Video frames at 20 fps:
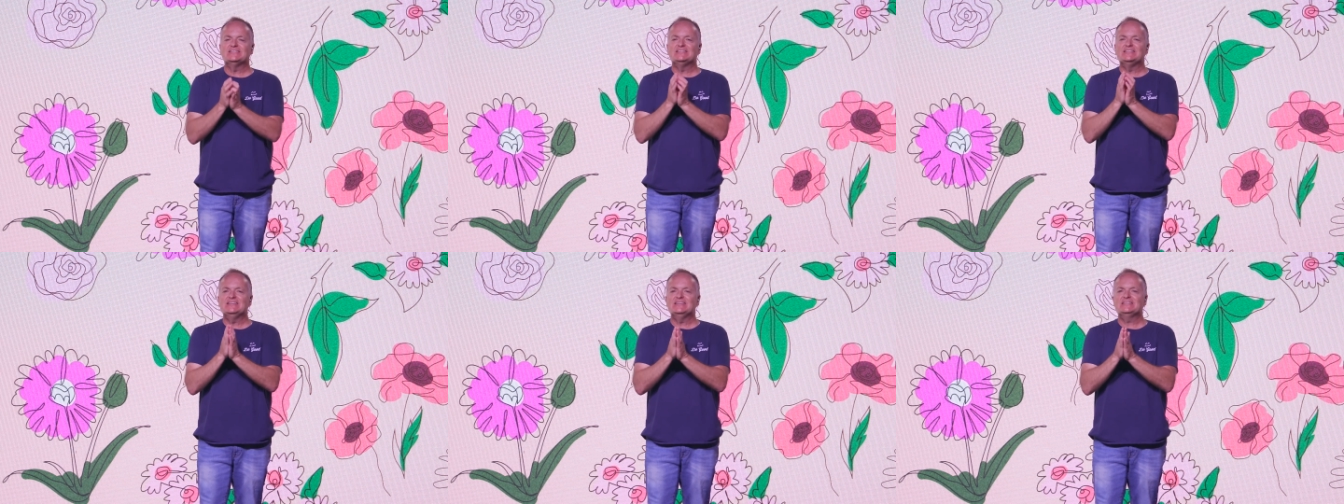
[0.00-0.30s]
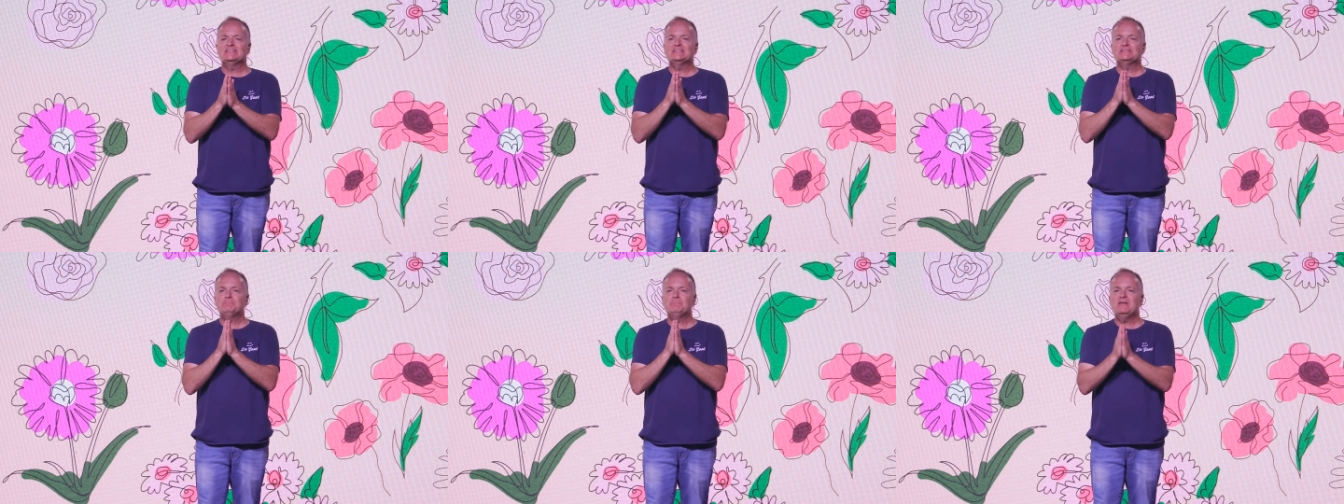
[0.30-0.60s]

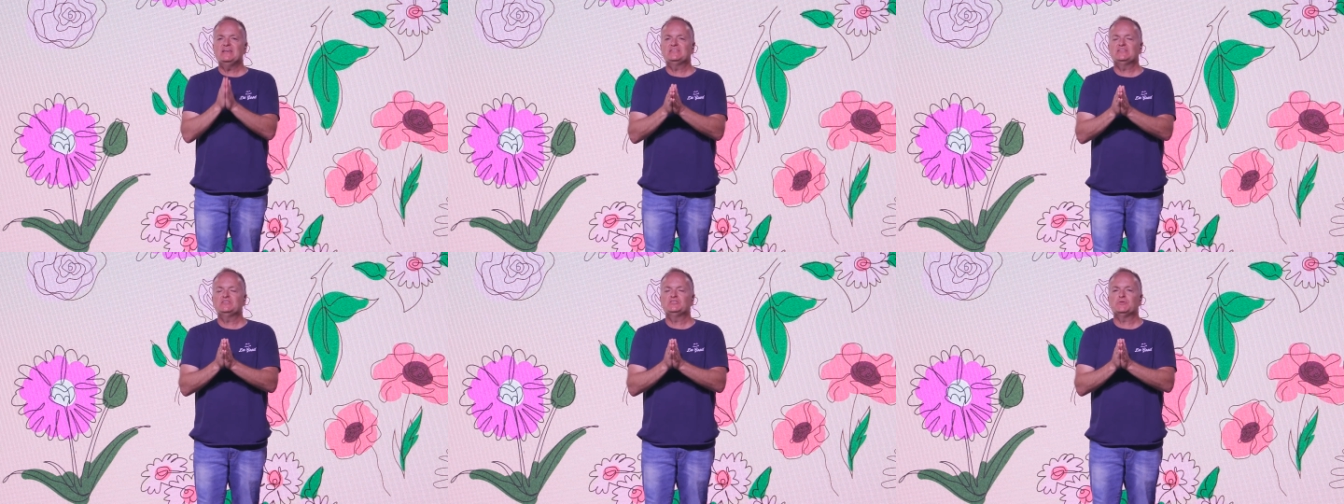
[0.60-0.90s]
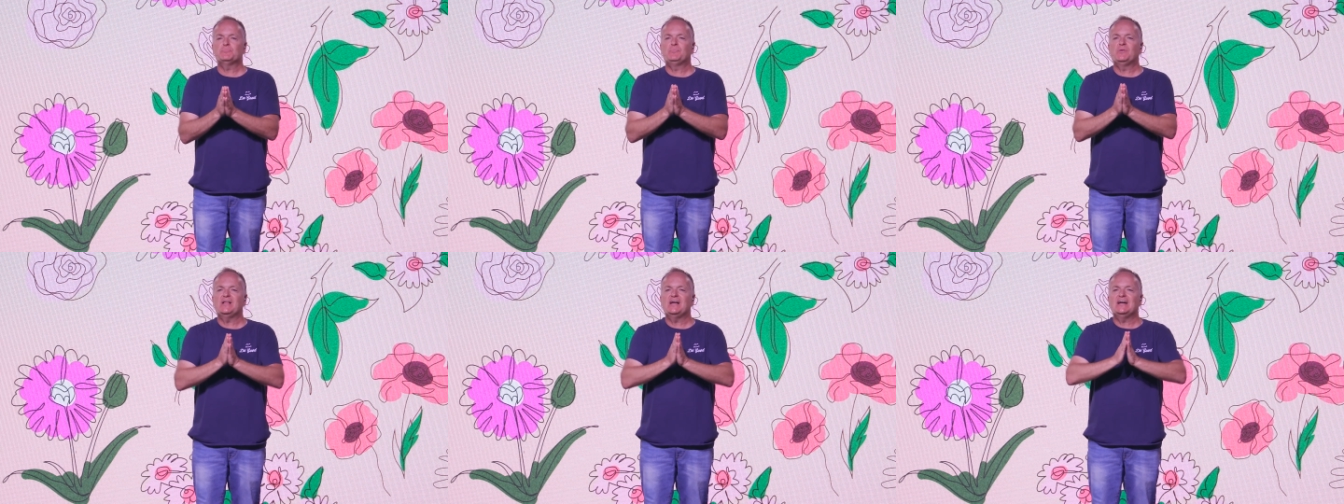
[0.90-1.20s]
this message
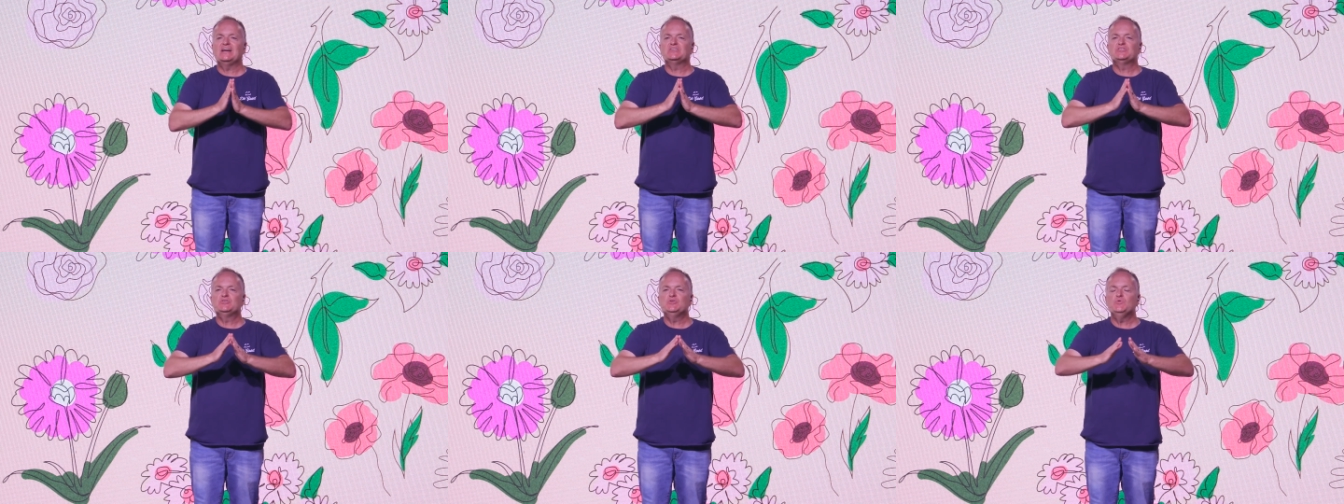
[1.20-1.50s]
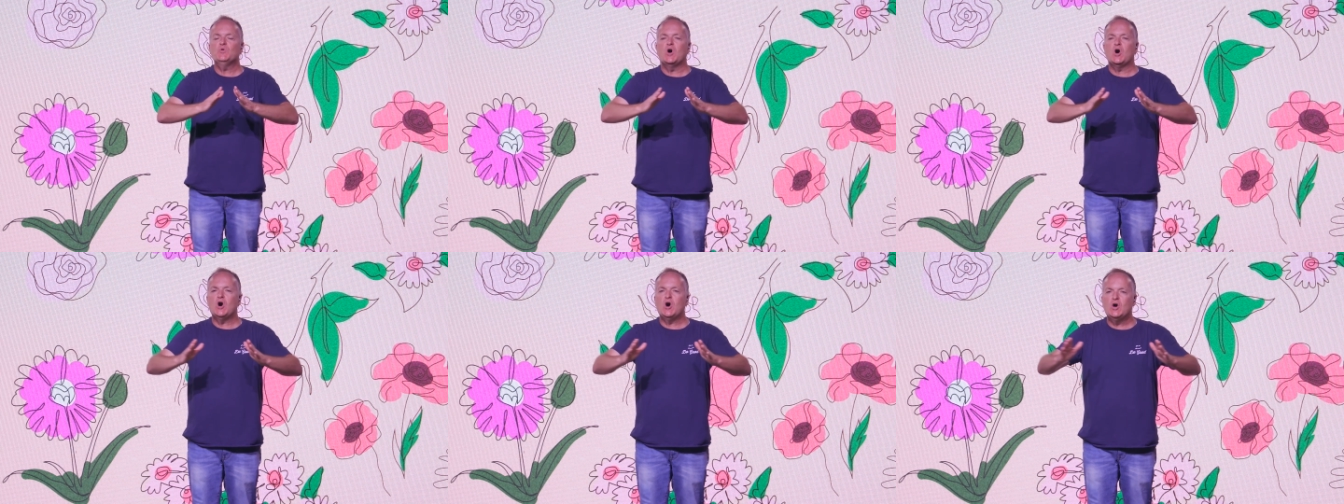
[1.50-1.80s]
applies to
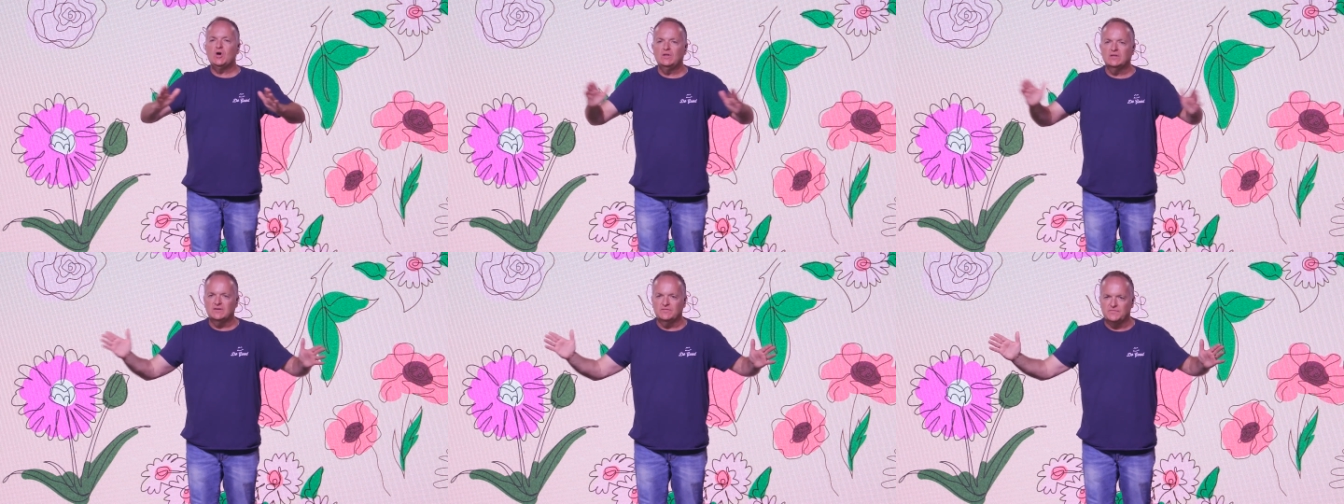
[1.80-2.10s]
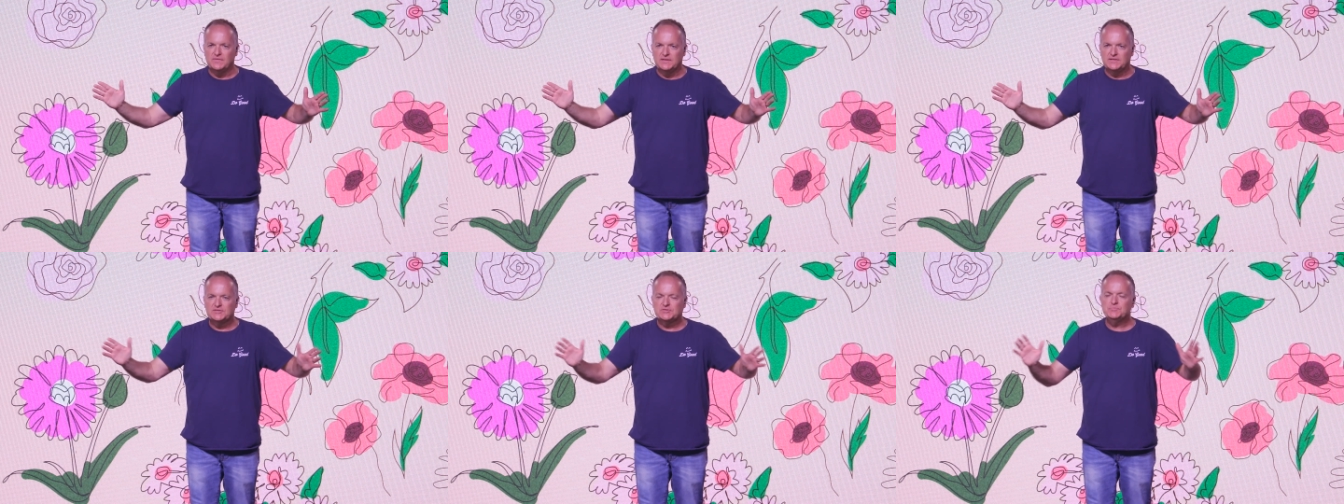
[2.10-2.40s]
all of
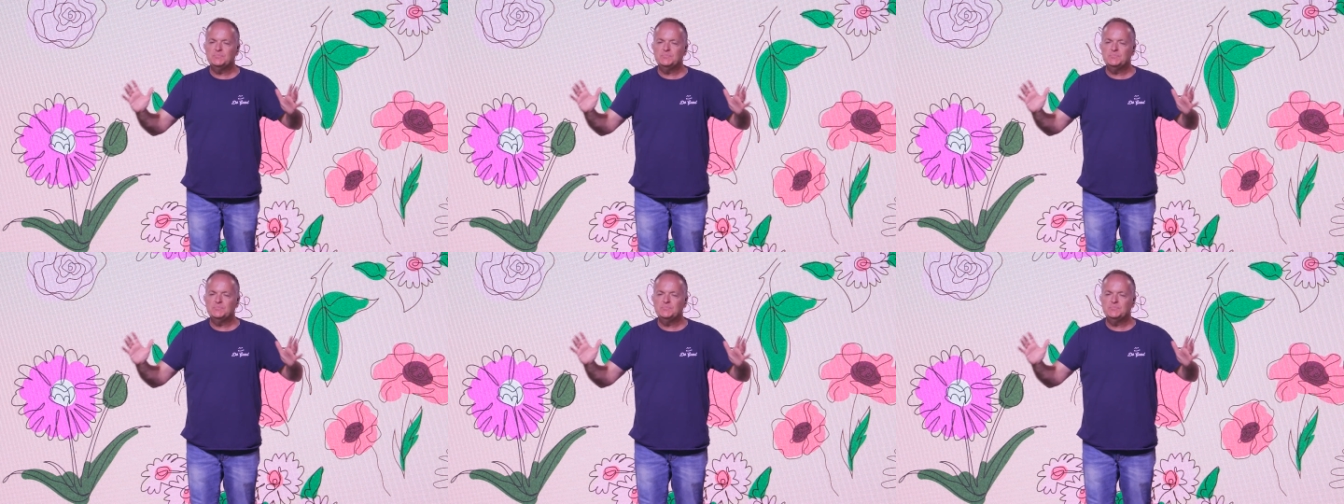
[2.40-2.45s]
us,